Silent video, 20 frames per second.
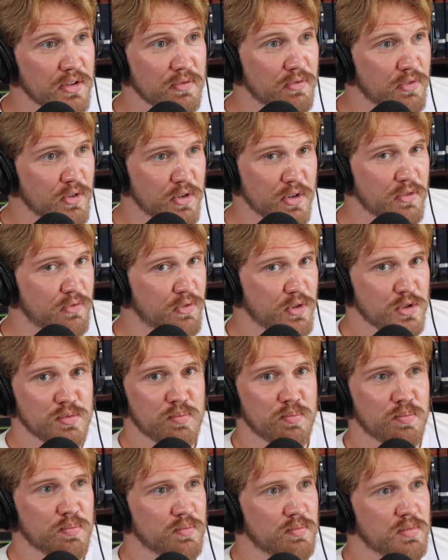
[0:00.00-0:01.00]
For the first
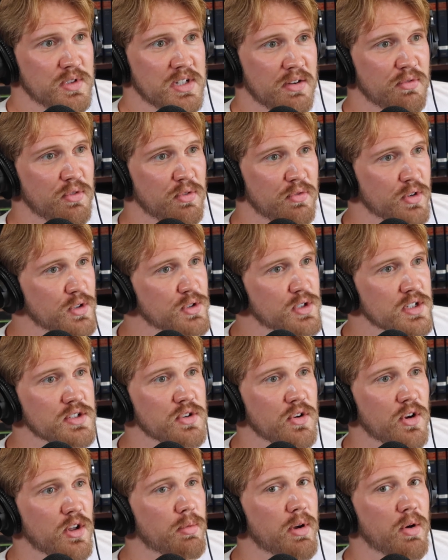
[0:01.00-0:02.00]
several verses
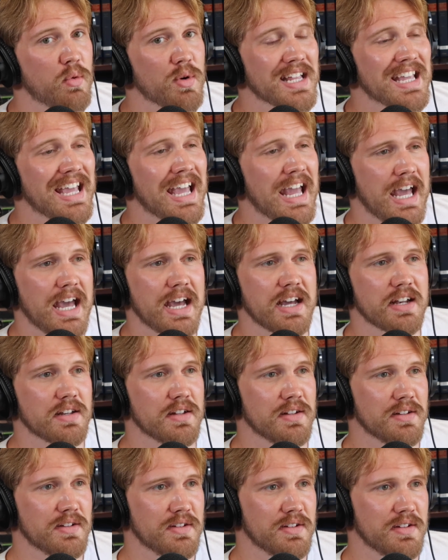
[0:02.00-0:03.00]
are all about what he had
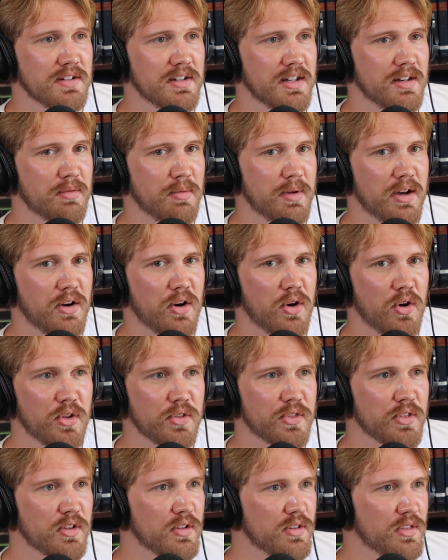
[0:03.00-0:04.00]
and about all
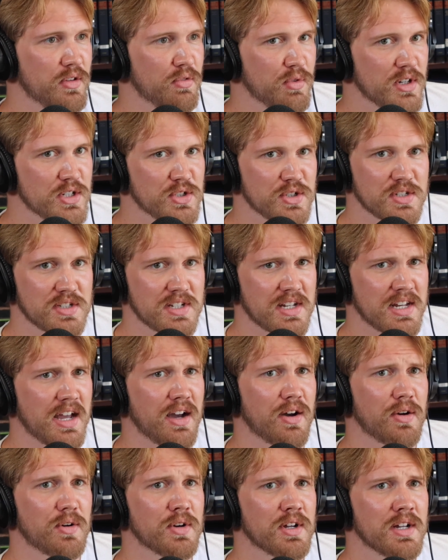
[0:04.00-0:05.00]
the riches, and
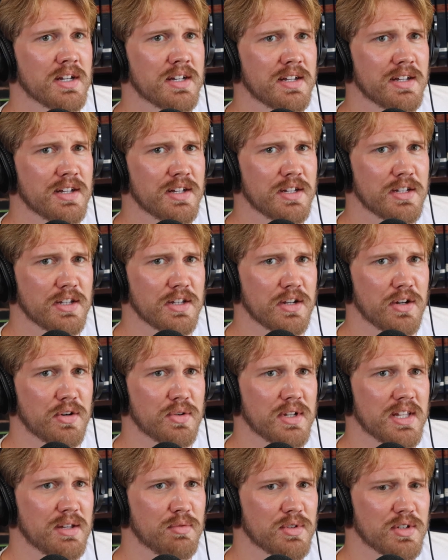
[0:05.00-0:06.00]
how
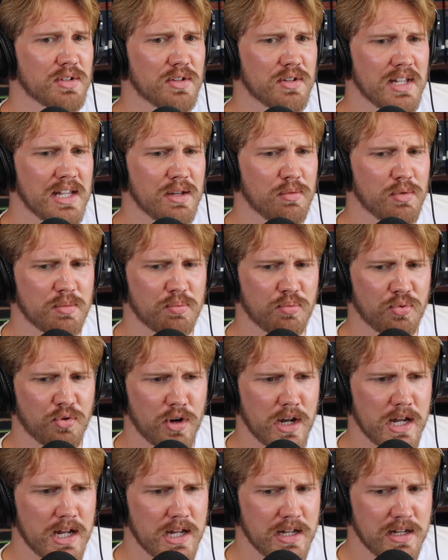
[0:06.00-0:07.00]
he would
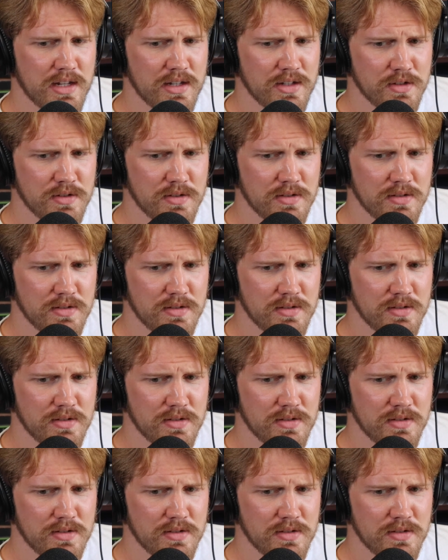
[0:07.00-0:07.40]
pray